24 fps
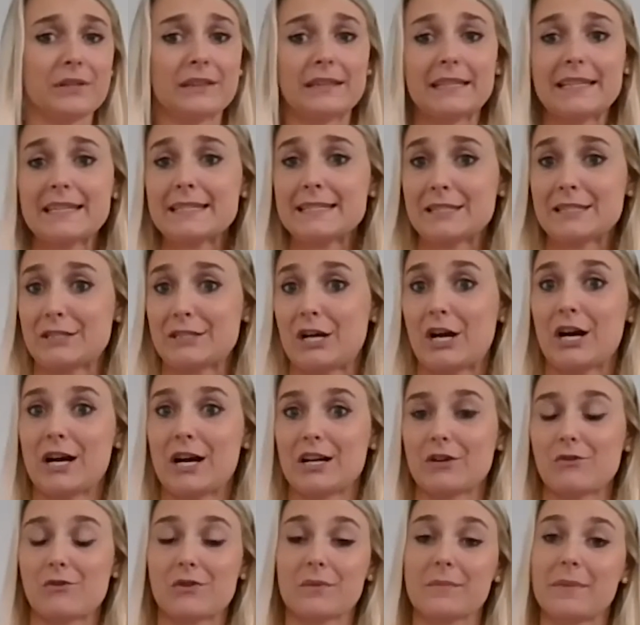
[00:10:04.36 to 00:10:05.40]
police
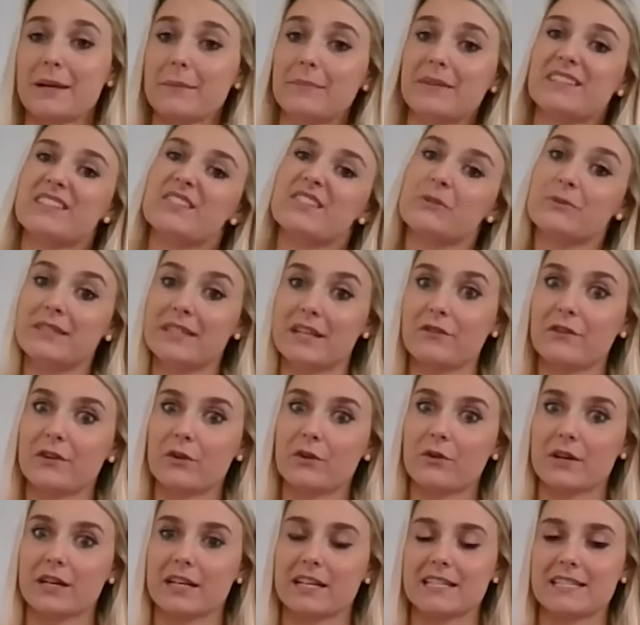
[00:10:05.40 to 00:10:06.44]
dog, or maybe to a different
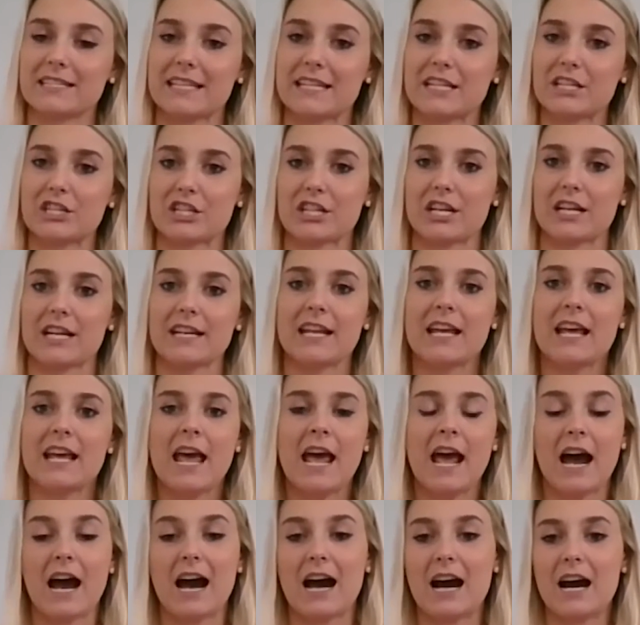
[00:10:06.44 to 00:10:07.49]
organization
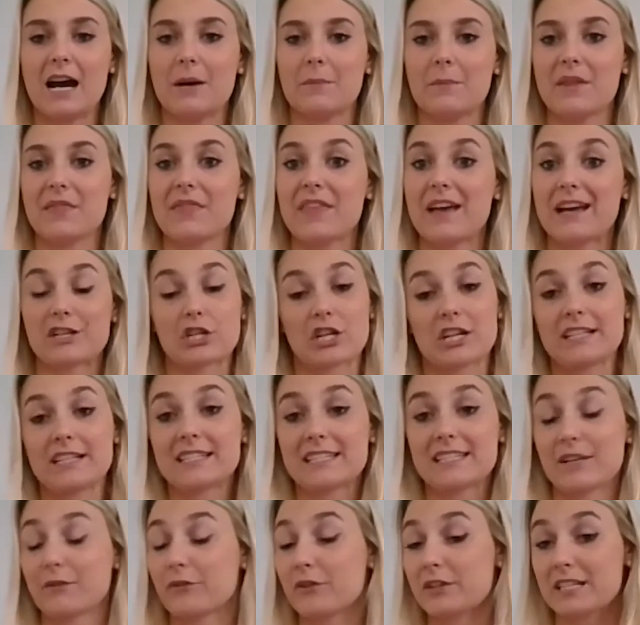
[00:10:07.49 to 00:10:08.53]
that trains
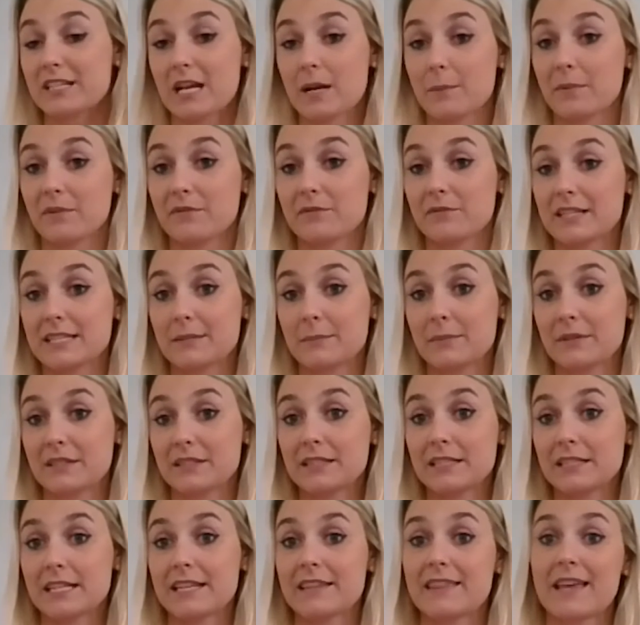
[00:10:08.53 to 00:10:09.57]
a different type of
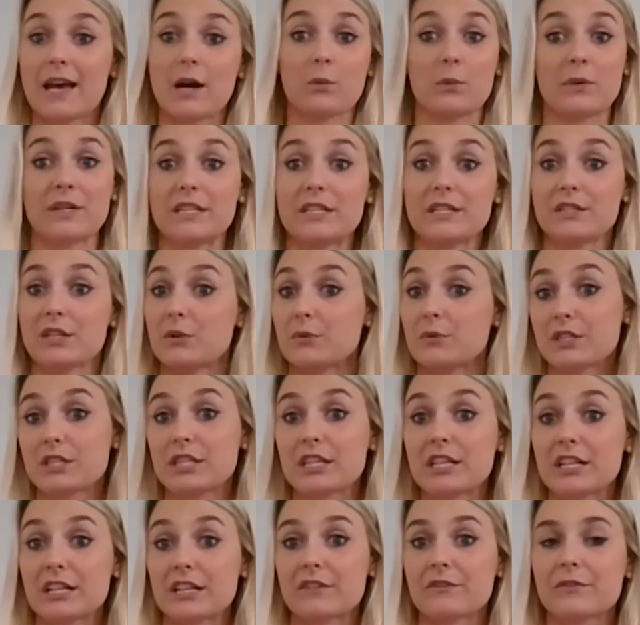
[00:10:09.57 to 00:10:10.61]
disability that we don't
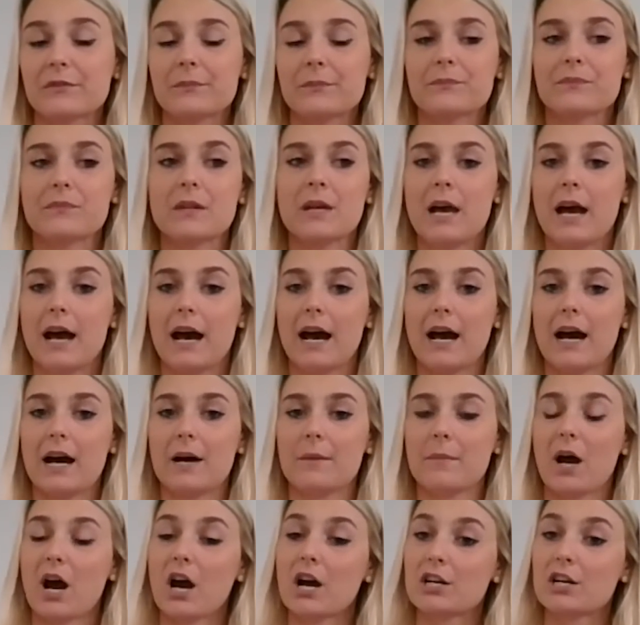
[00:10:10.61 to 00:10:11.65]
serve.
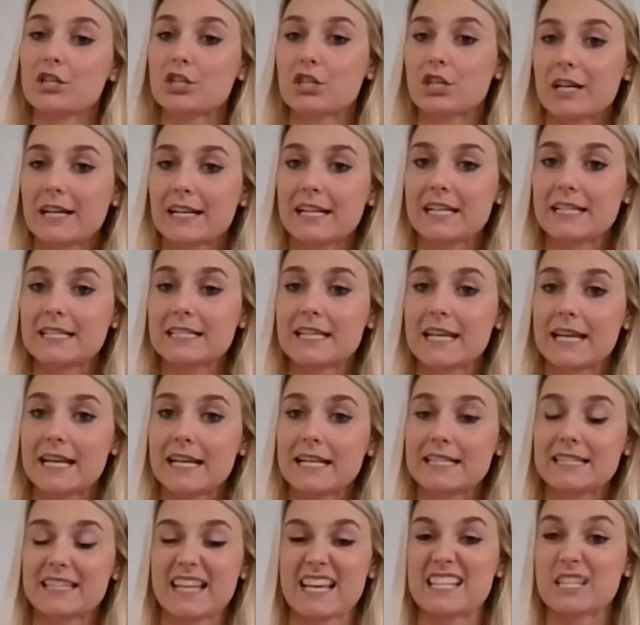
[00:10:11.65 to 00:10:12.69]
Our
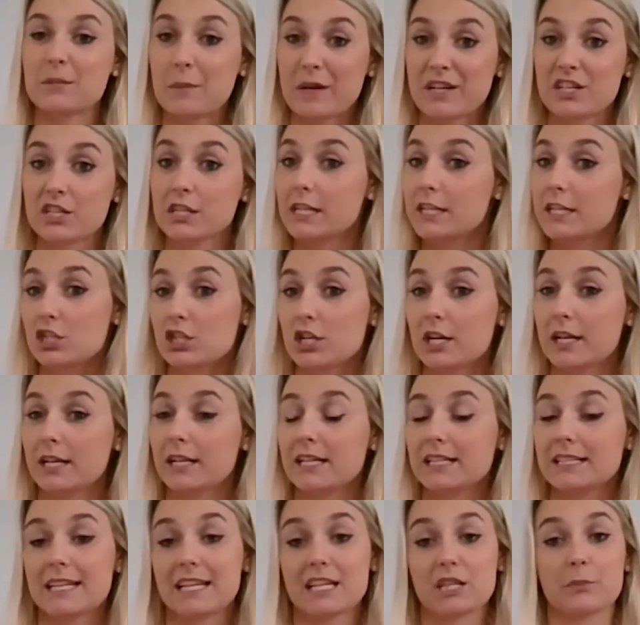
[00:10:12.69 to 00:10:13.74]
specialized
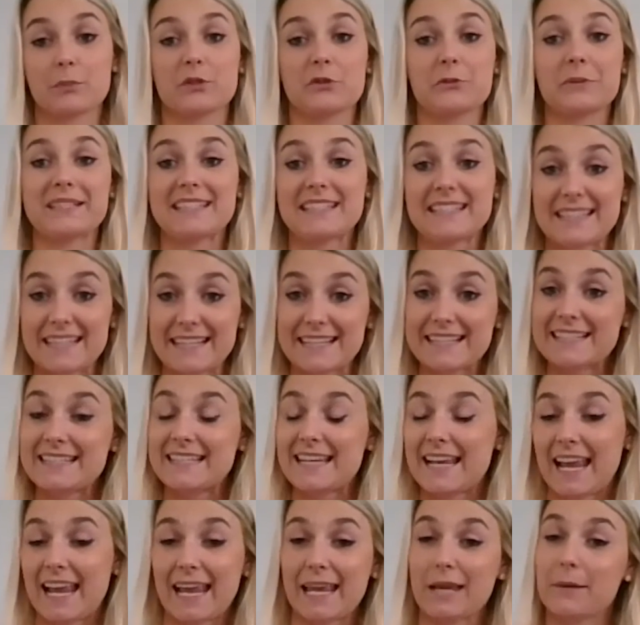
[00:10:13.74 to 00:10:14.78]
training takes between 6 to
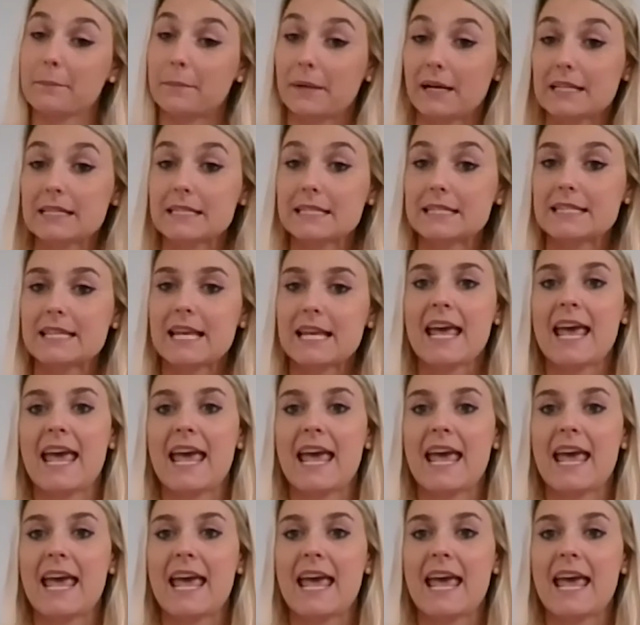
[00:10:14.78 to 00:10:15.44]
8 months.